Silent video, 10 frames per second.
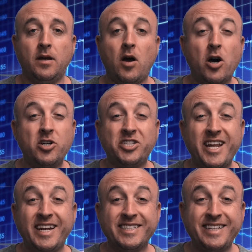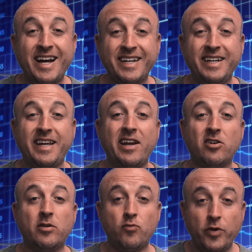Understanding a stock indicator
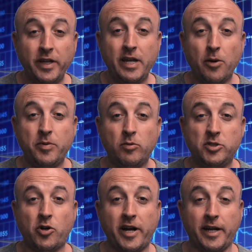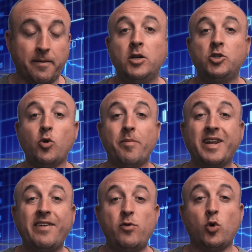can really help you with trading. So I'm going to
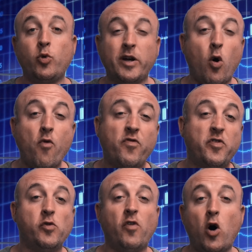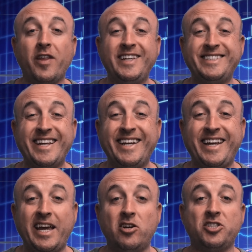give you a quick overview of all these
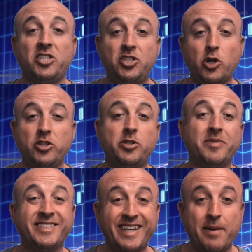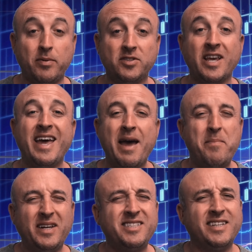indicators and show you some examples and
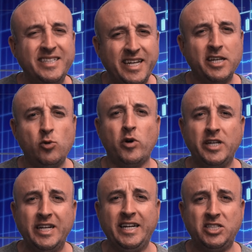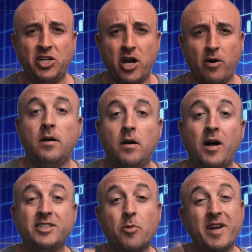basically tell you what you need to know. All
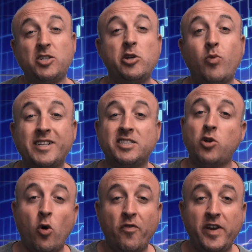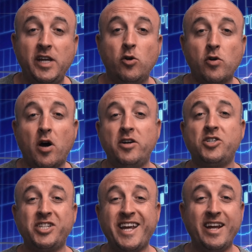right, so make sure you watch this whole video to
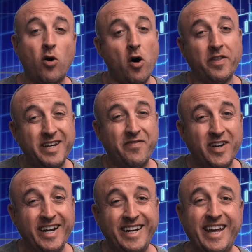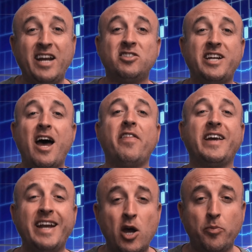understand all the different indicators and how they
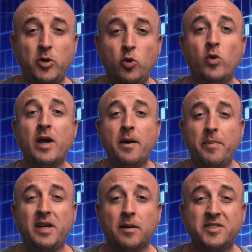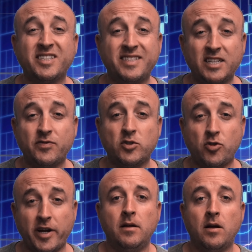can help you become a successful
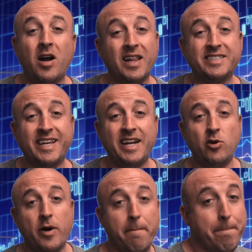trader. All right, let's get into it.